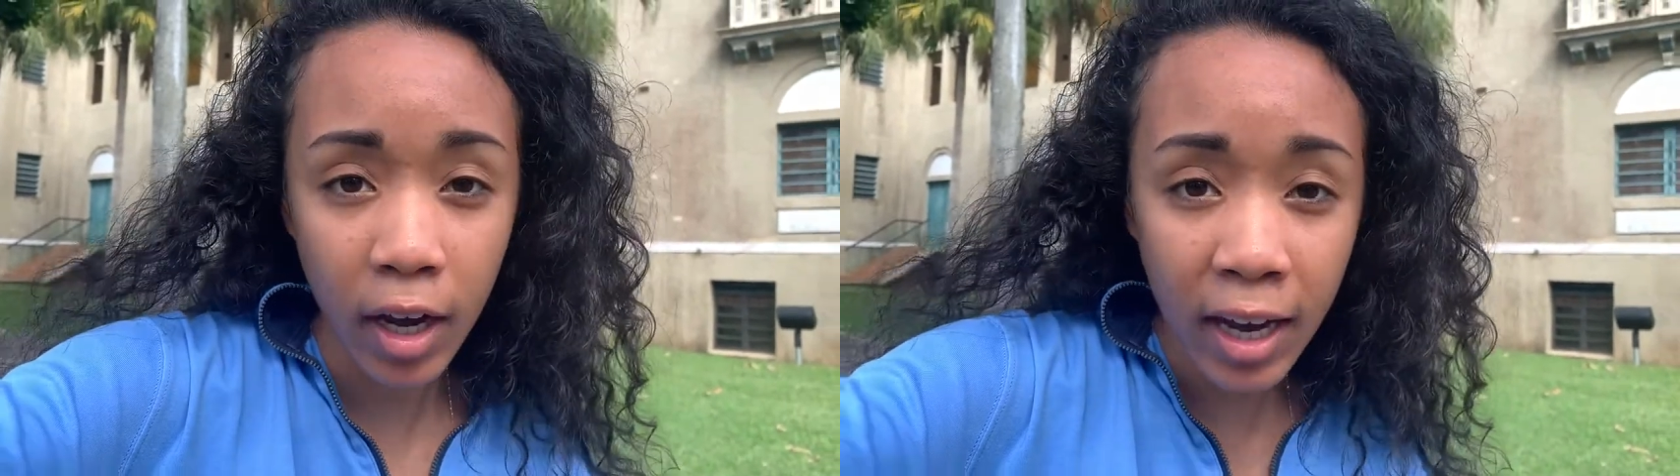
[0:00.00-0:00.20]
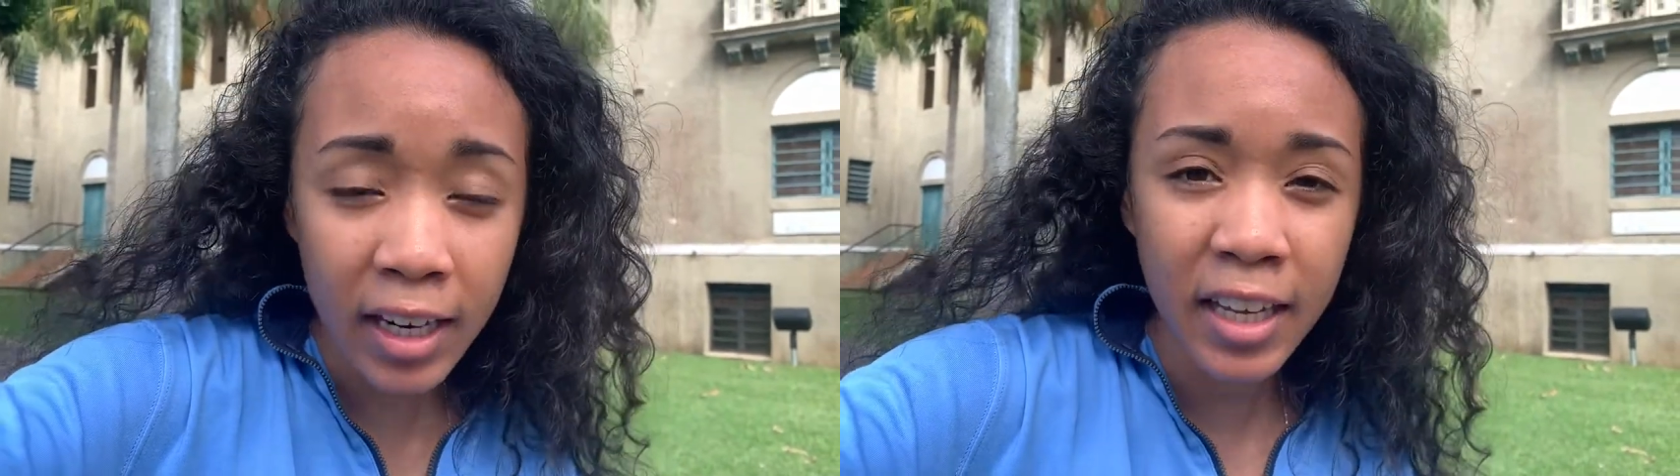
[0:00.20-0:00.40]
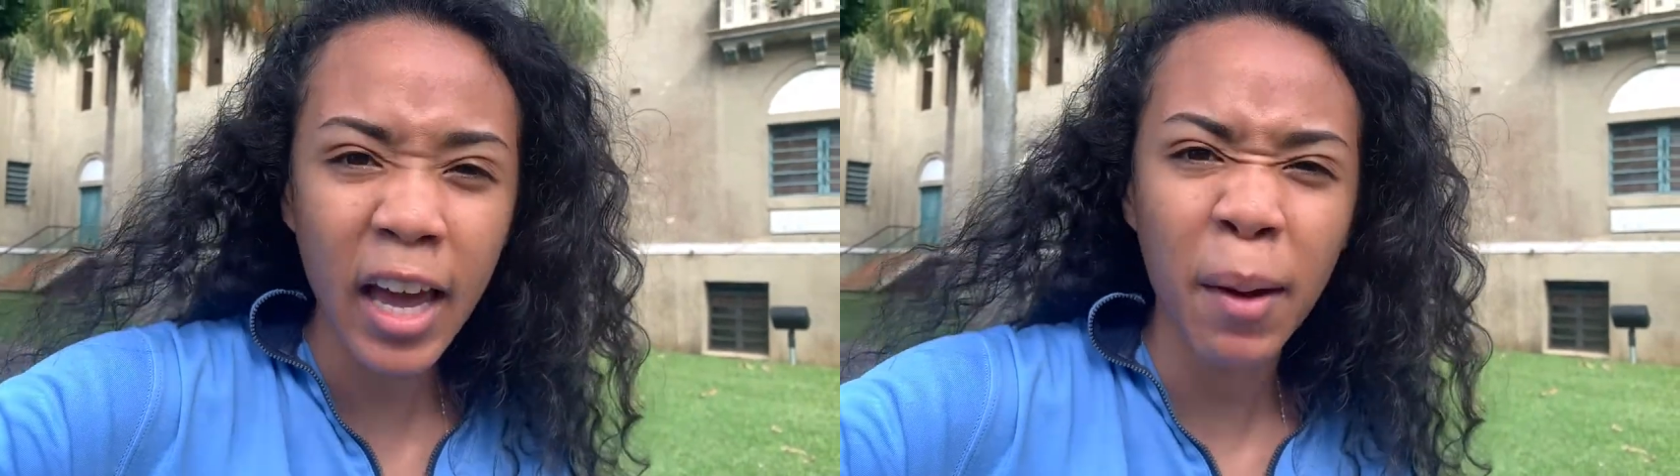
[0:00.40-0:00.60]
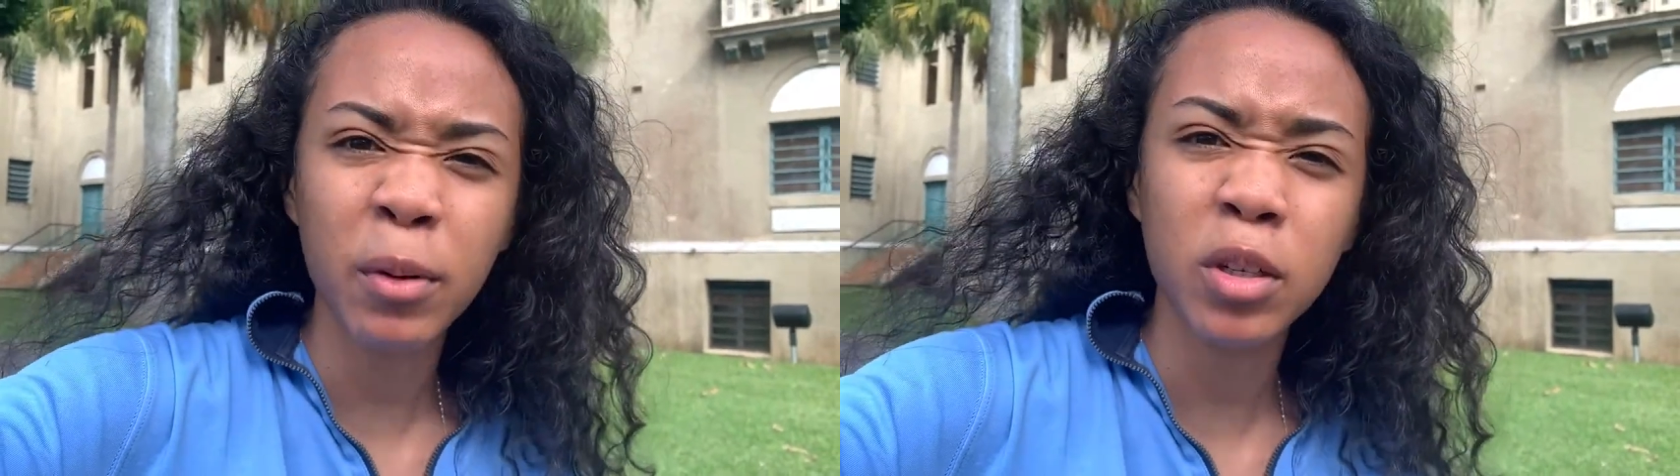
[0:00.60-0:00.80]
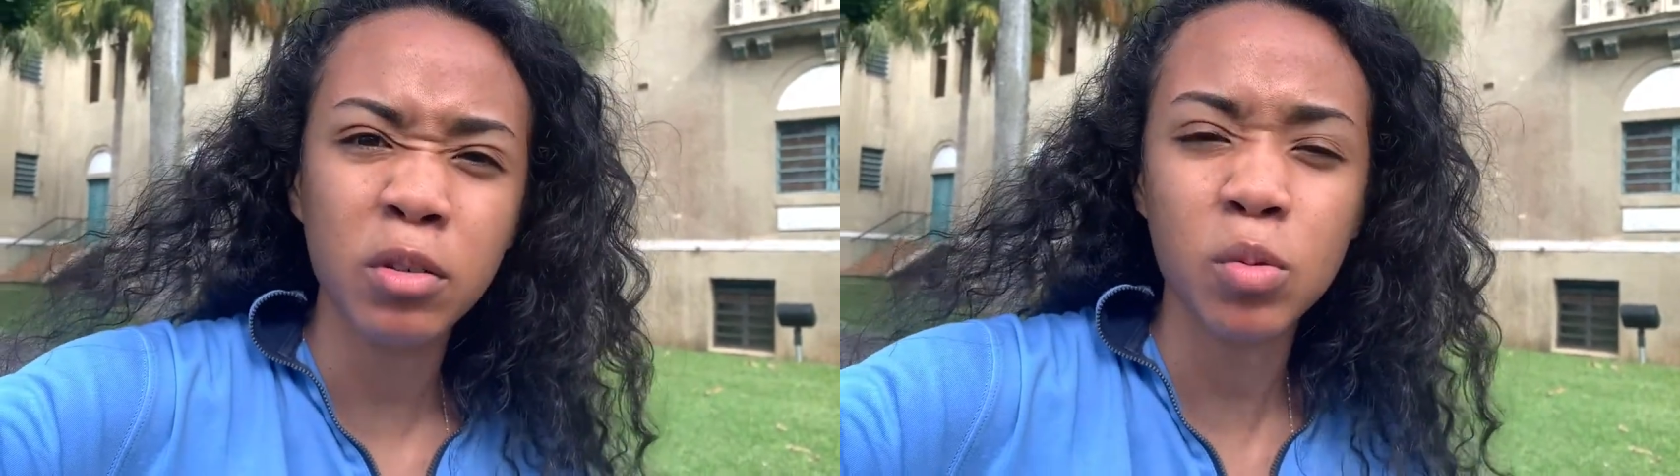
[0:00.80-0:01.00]
handicapped
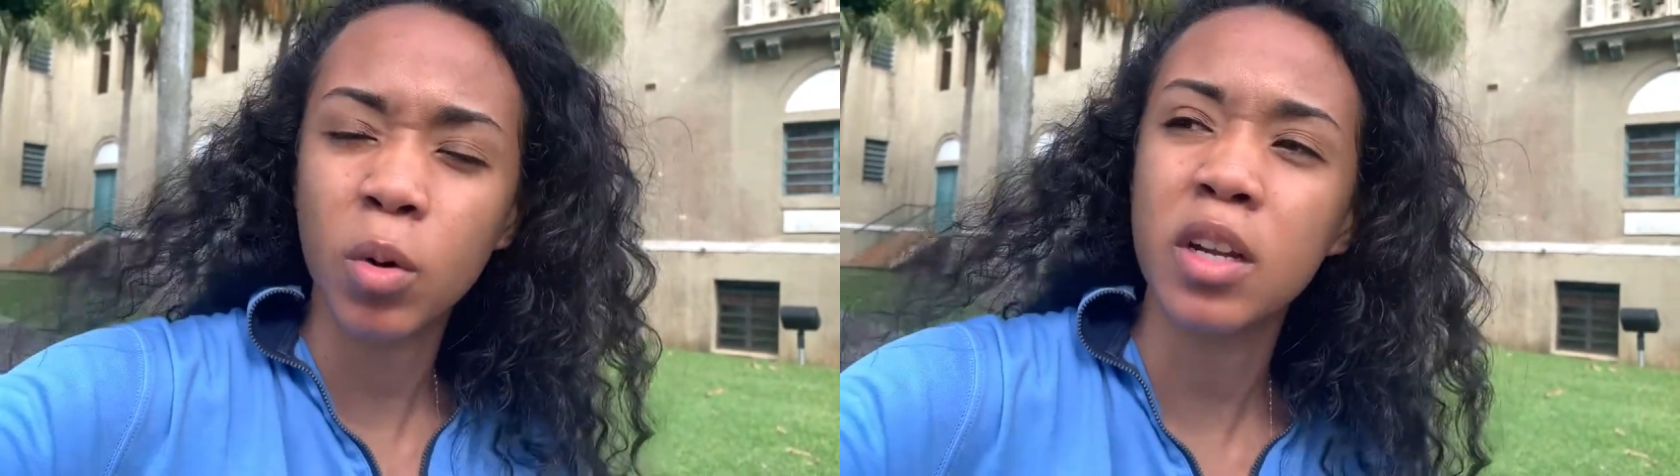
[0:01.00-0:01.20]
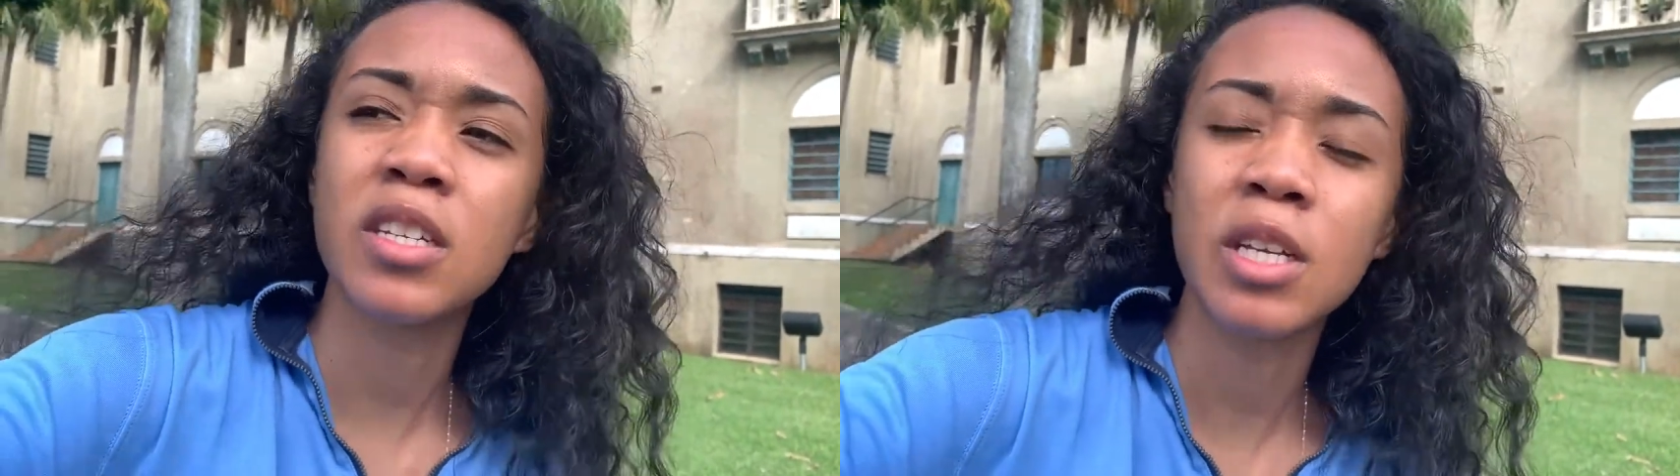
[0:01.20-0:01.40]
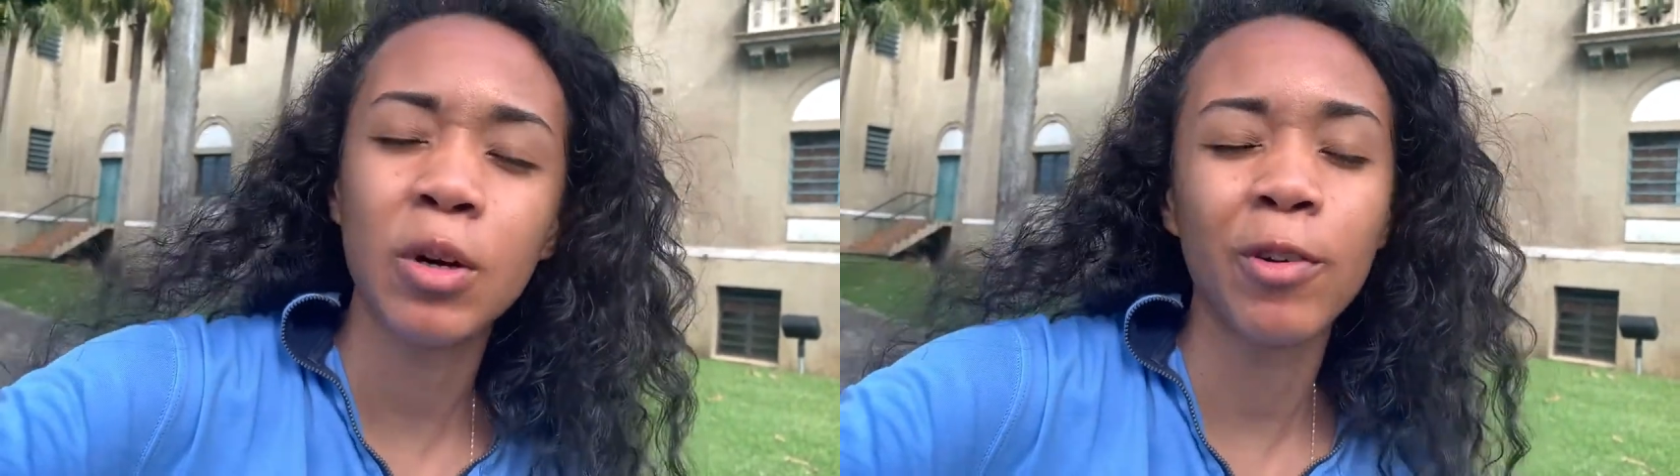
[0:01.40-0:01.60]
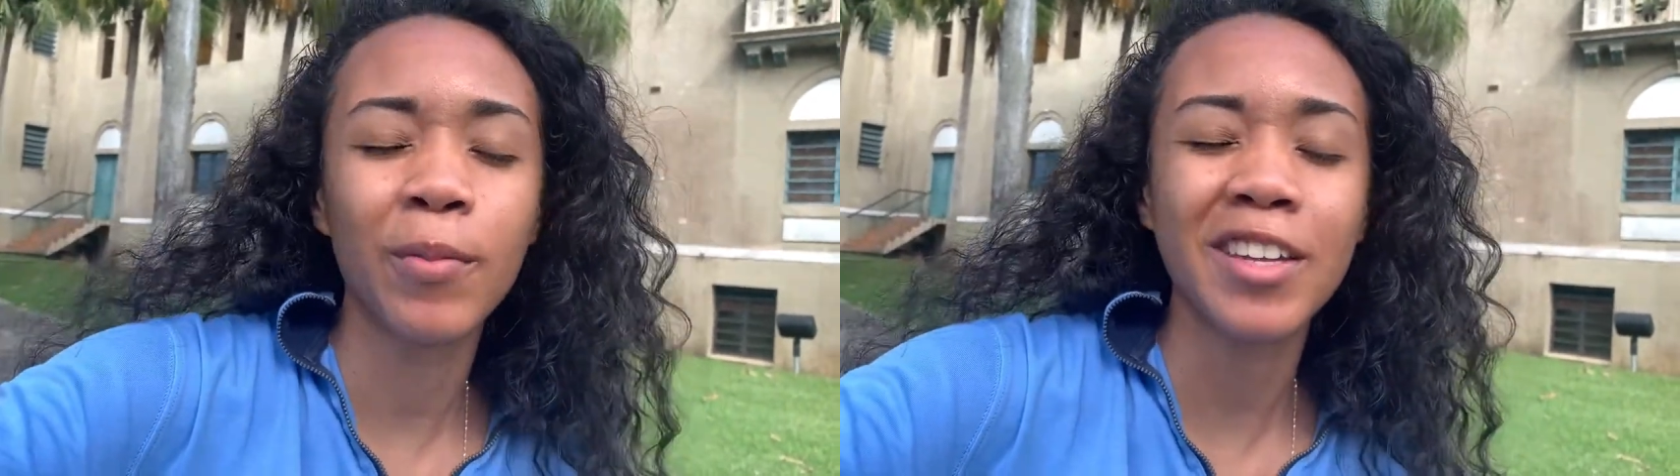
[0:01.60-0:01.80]
or you just want a single room,